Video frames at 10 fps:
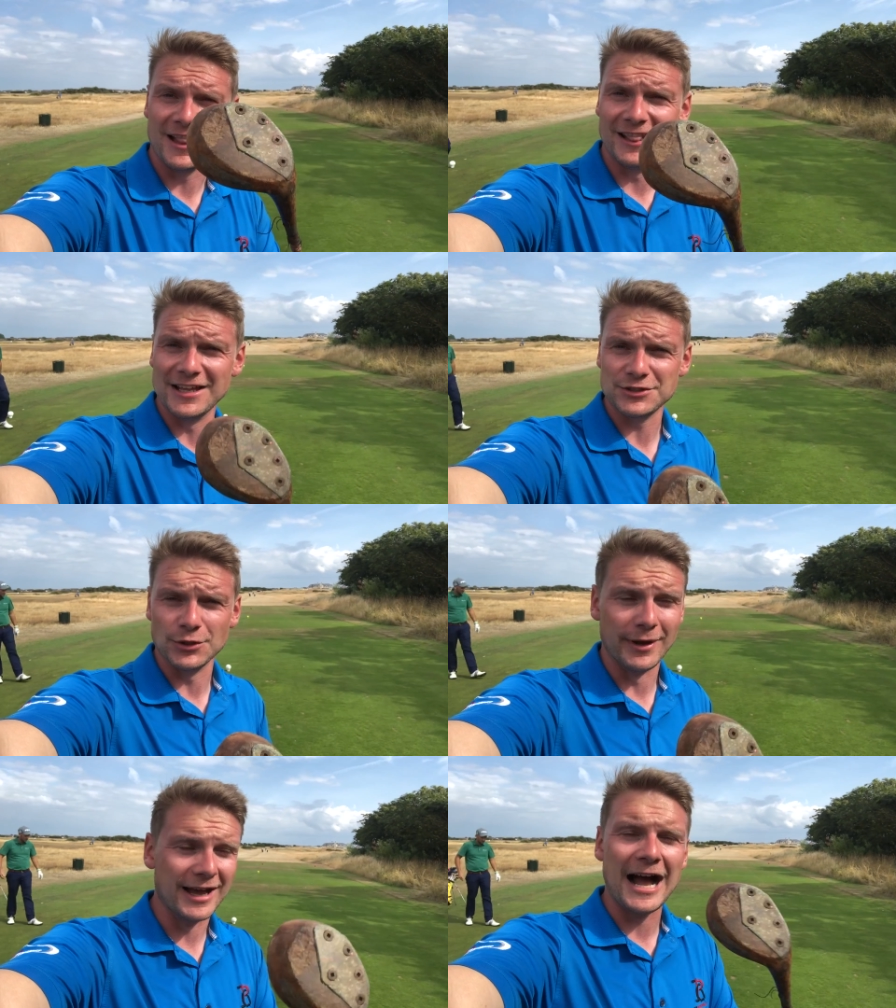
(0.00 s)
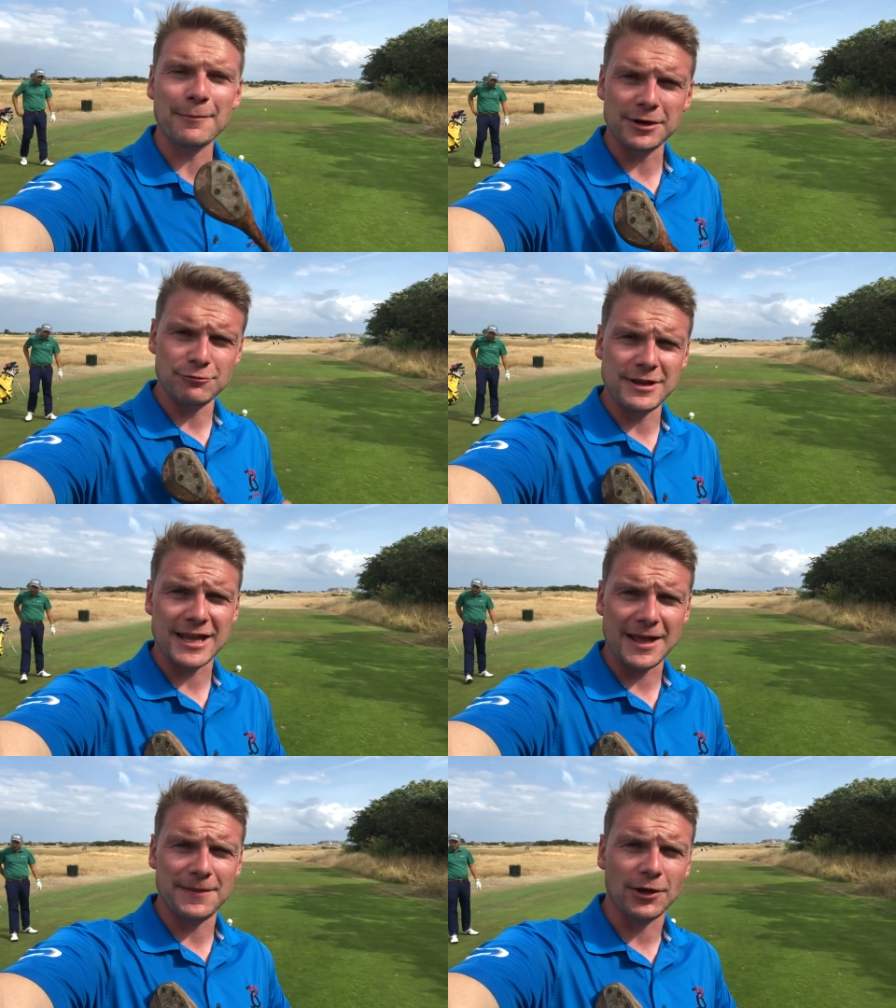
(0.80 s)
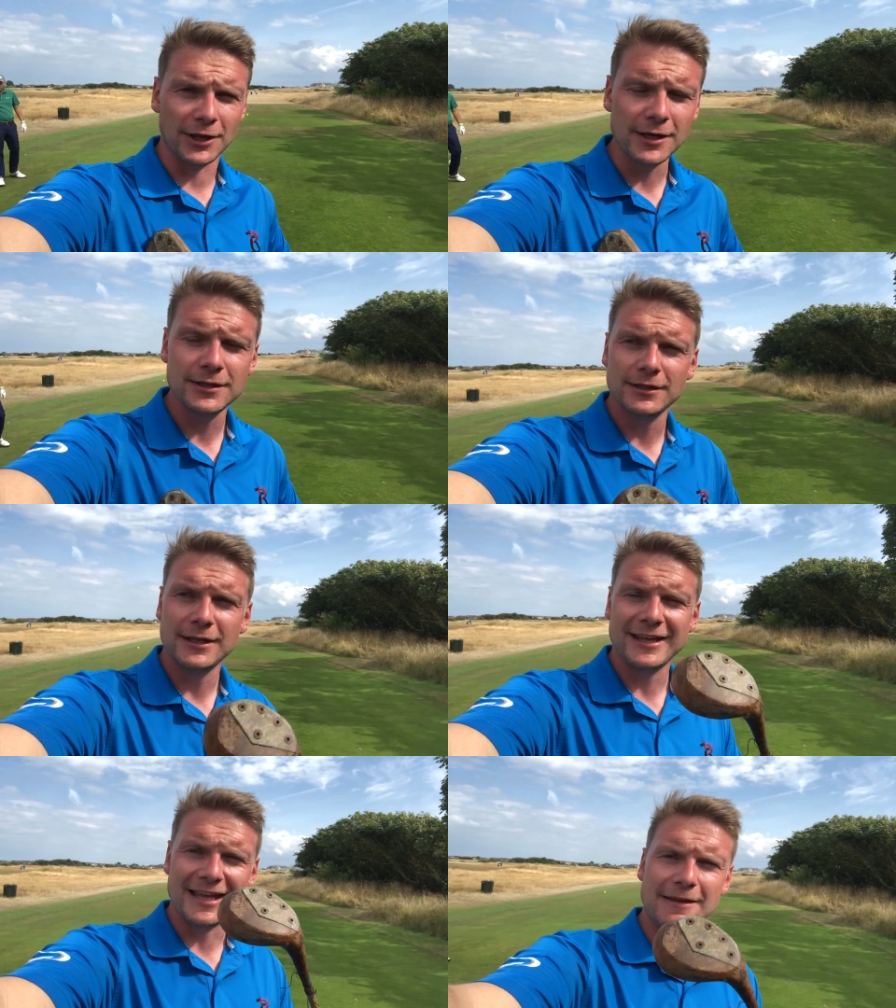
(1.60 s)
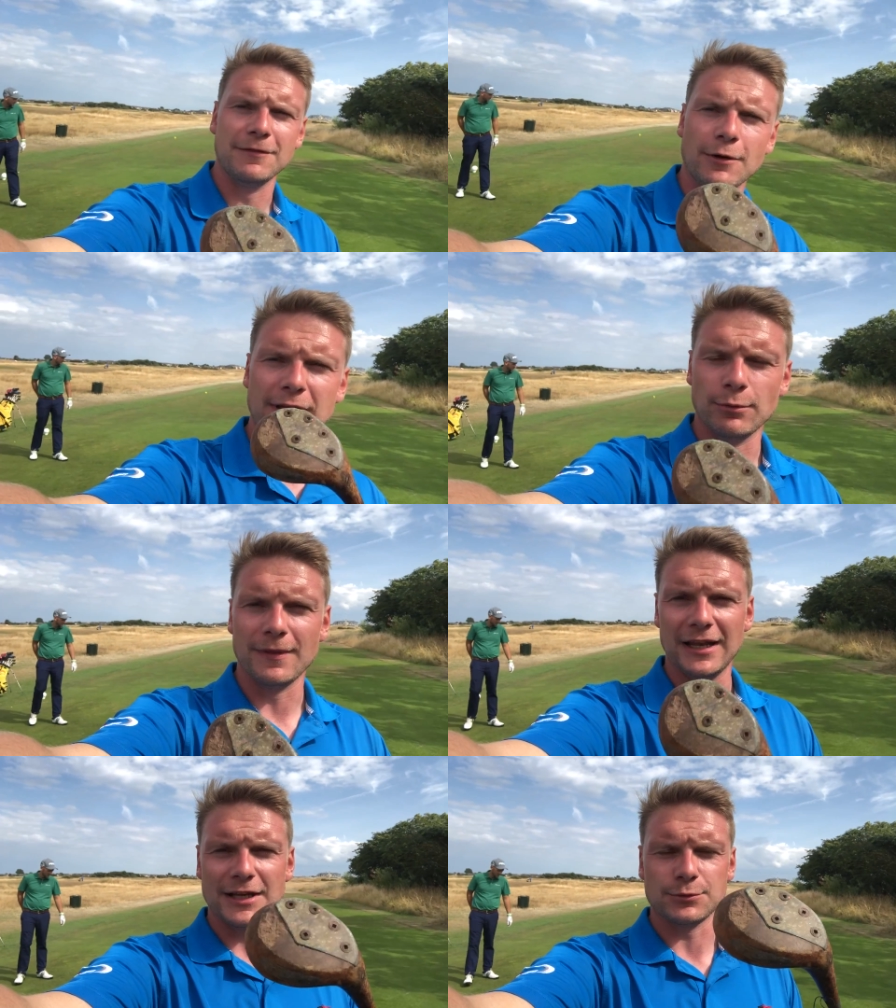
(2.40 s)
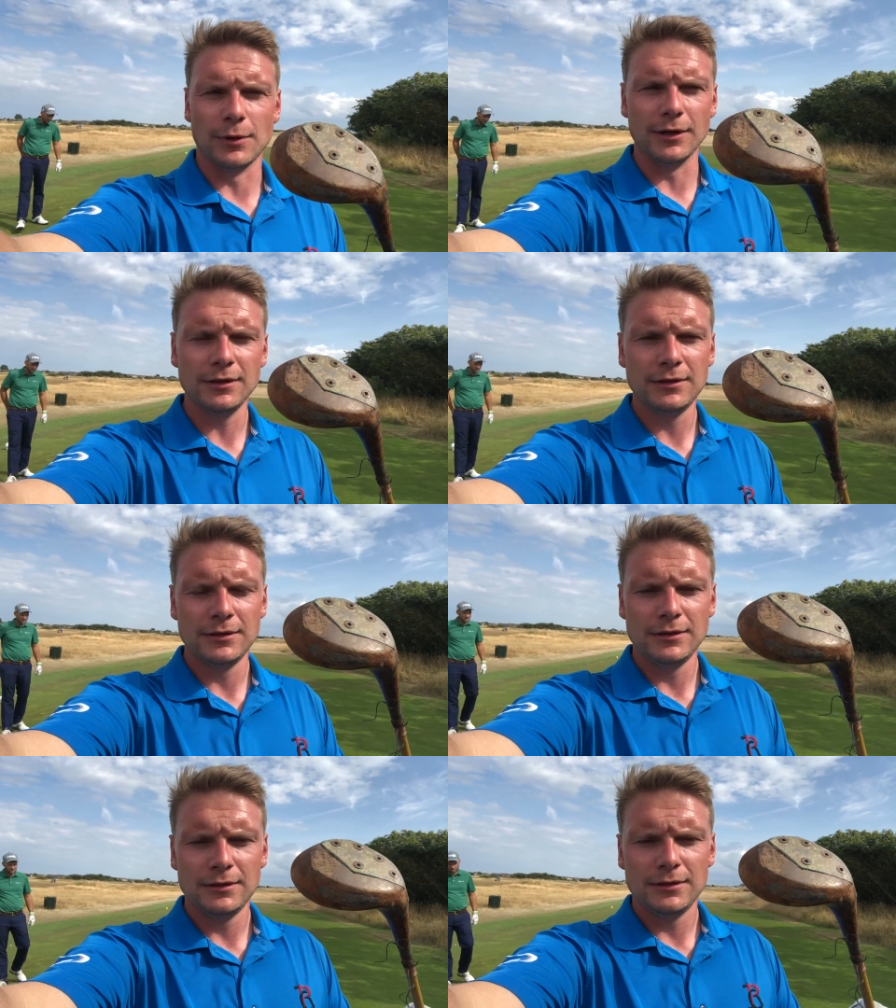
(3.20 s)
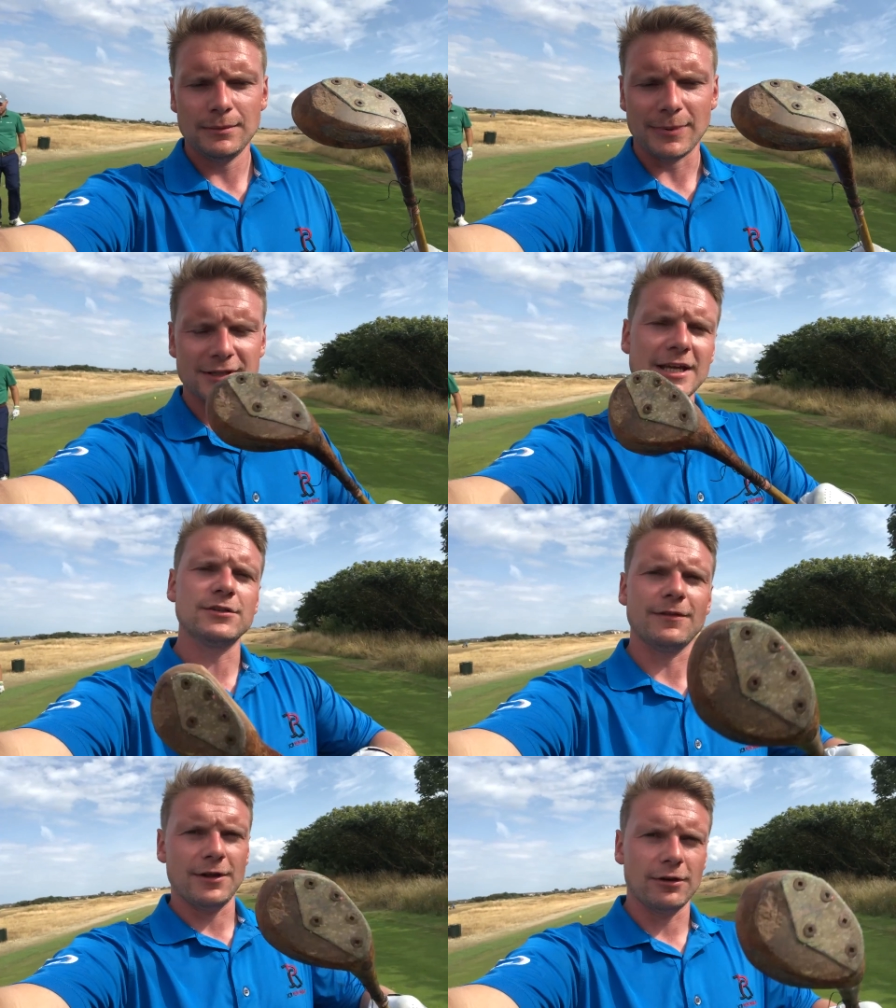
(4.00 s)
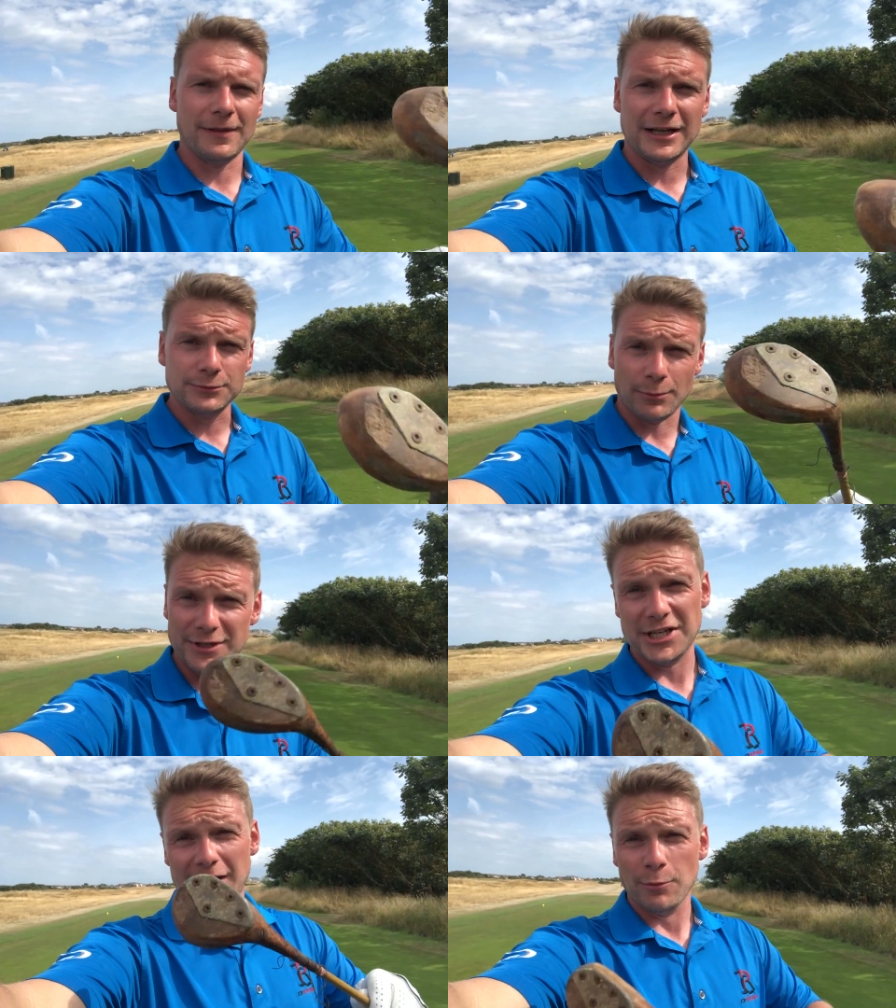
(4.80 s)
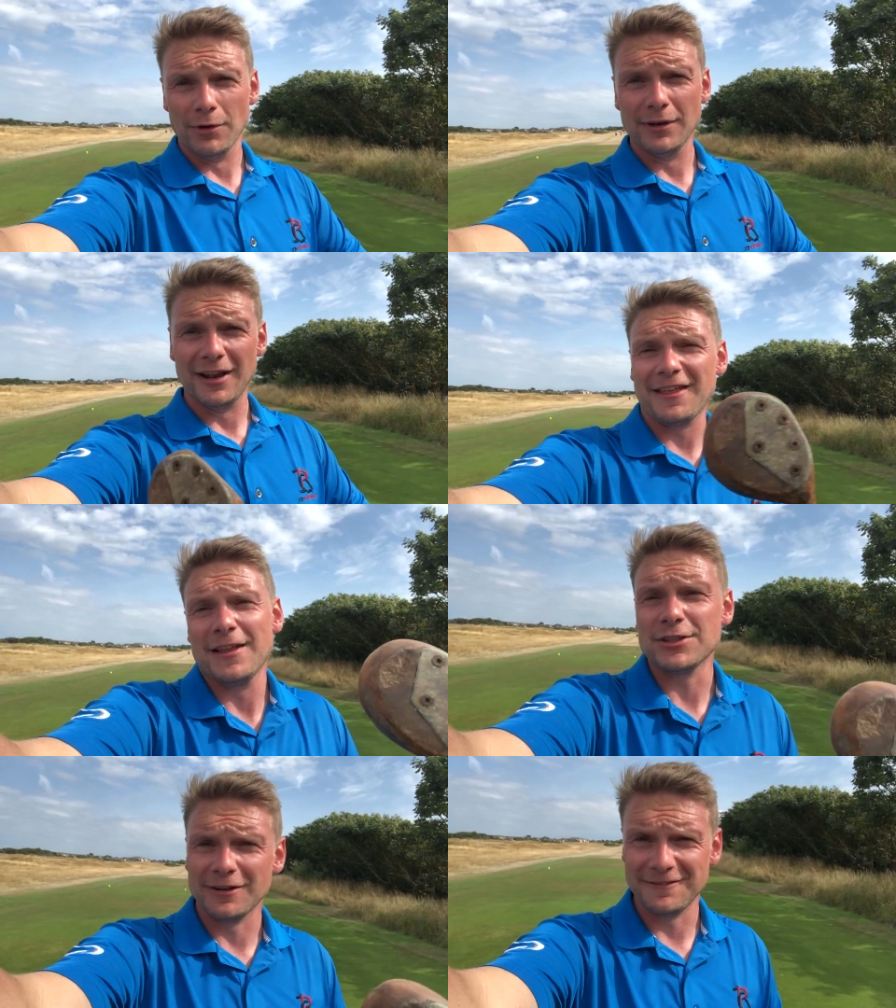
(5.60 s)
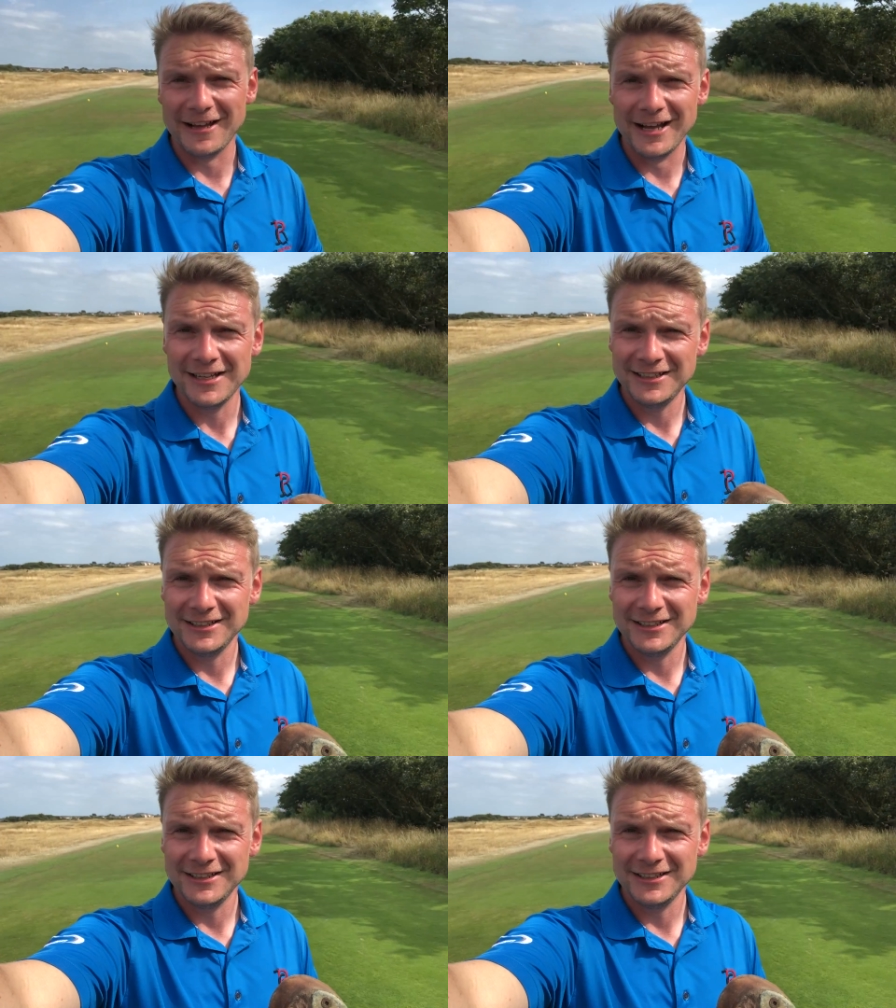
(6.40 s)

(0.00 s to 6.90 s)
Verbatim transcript: let's do it. I'm going to regain the honour, even though he won the last one, because he took the honour on the last one, which I won, and I think that's only fair.